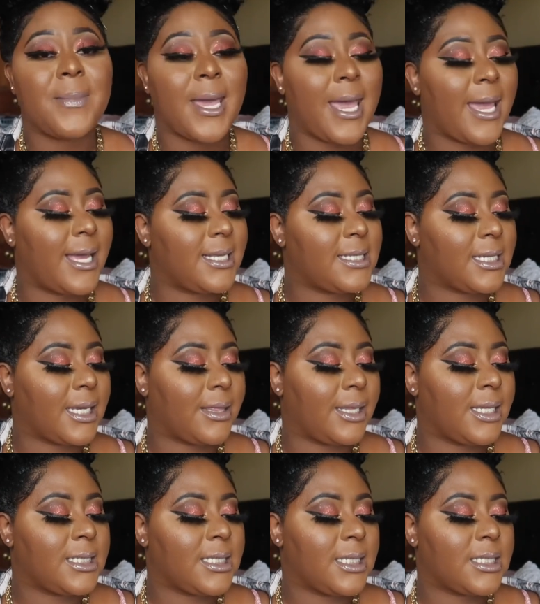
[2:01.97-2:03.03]
mask and
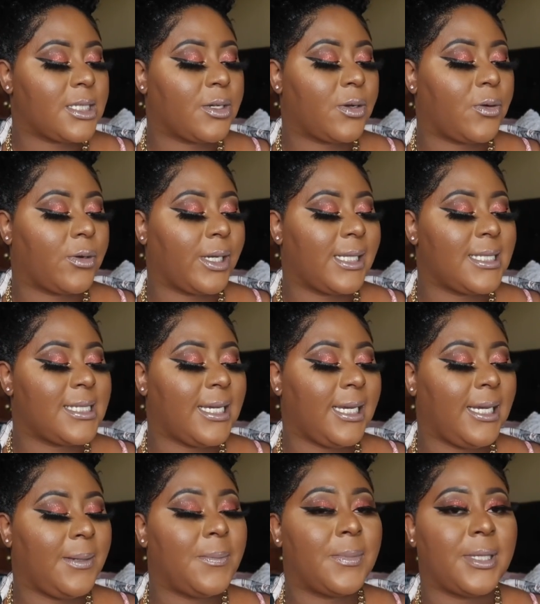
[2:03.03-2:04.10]
this is the green
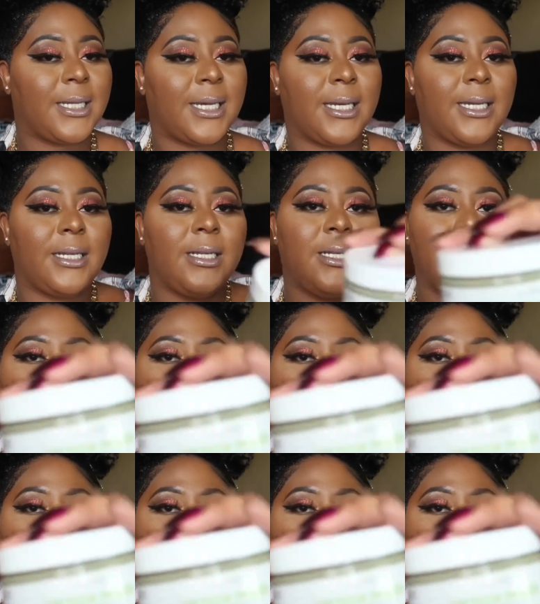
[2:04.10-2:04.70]
tea blend